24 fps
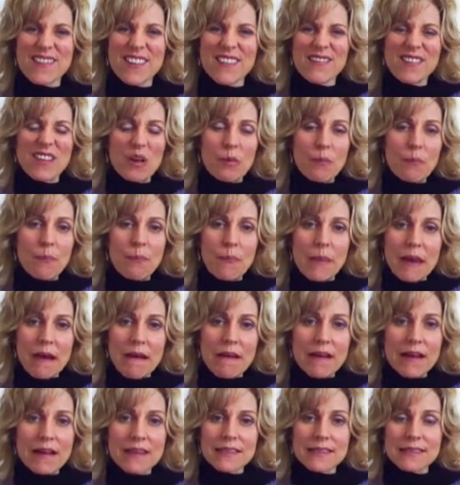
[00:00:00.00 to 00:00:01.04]
I felt
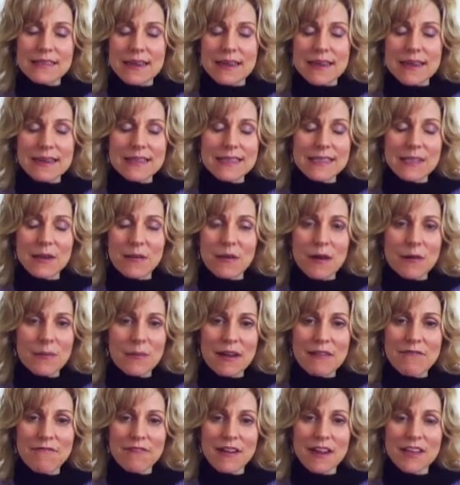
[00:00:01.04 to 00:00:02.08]
embarrassed. I didn't see why
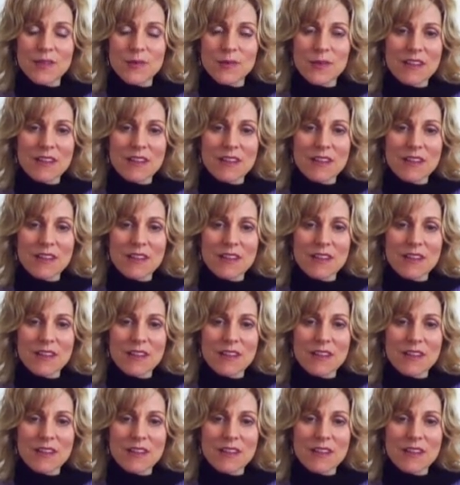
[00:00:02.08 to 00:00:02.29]
my friends